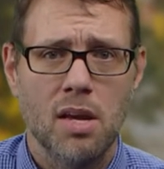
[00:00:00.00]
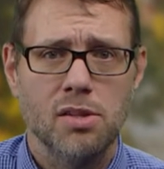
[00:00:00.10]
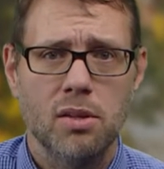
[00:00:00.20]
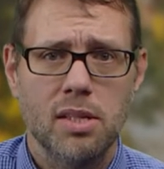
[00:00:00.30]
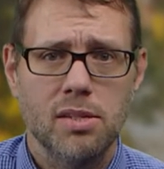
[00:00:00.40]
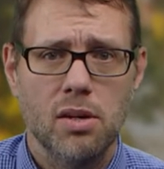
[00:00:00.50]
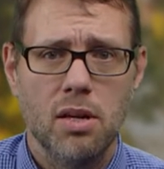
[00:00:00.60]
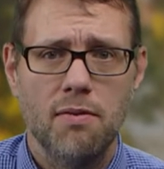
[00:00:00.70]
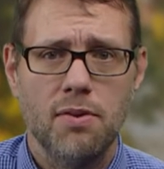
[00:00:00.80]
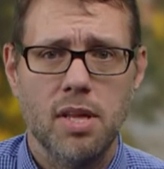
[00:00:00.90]
So let's
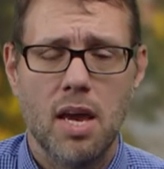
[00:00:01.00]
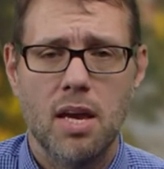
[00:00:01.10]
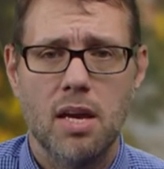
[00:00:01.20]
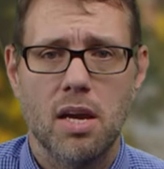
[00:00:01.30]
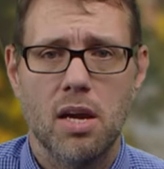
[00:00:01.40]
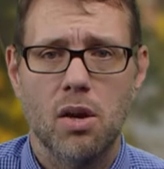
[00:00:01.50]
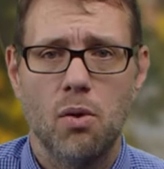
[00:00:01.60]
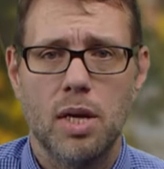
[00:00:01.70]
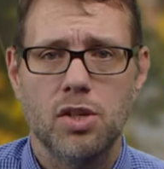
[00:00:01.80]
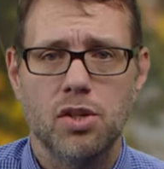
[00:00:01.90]
start off with a
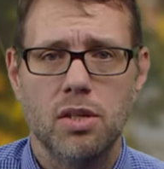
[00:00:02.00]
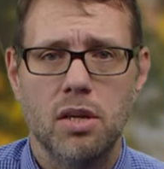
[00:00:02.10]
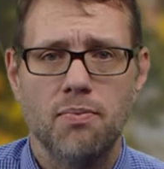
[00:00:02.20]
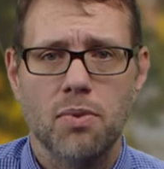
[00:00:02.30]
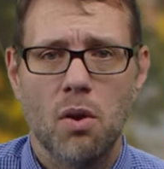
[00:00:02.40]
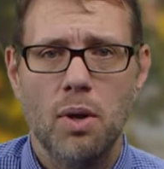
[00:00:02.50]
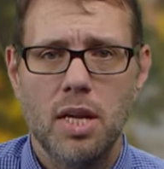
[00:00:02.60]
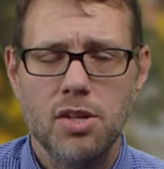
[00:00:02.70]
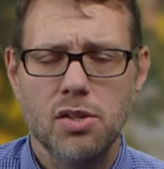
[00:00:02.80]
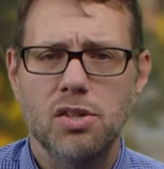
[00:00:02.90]
question. What
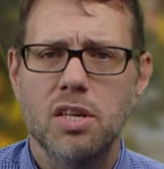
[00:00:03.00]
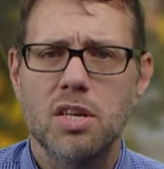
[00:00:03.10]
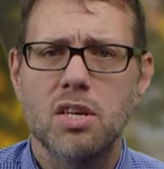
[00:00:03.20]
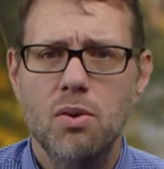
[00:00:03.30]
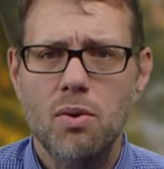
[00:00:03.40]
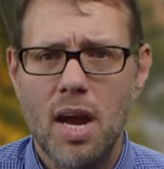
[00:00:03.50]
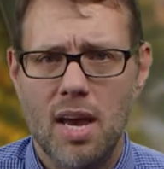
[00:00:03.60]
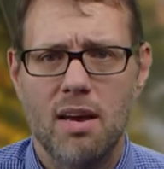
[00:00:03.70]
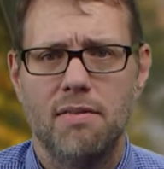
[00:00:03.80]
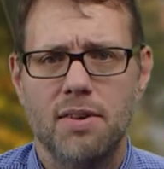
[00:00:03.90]
issues do you
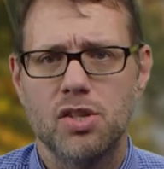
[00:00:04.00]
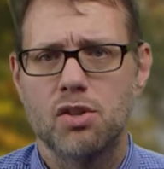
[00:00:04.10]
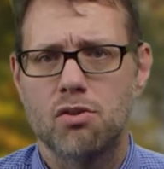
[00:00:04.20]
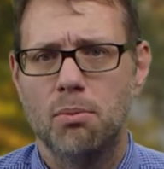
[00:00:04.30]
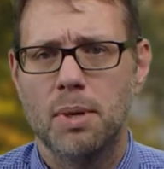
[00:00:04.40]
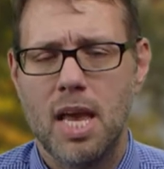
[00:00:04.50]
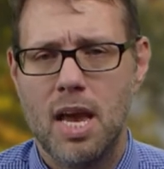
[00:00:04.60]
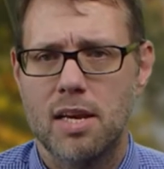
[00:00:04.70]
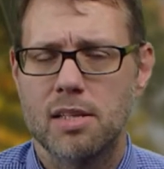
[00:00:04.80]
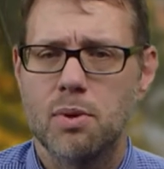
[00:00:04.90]
have in general
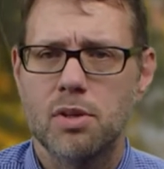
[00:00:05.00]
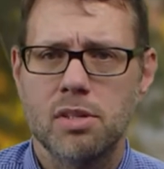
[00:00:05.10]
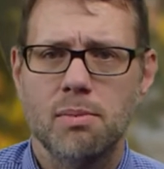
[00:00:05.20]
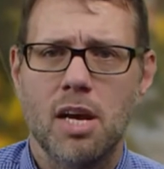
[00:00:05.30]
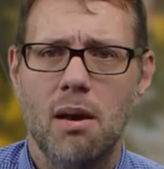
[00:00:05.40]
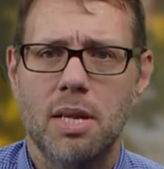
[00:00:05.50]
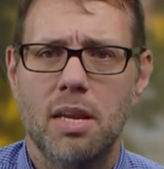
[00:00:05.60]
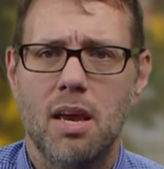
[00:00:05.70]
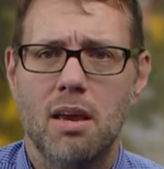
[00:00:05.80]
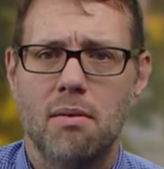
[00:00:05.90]
mechanics? What are some common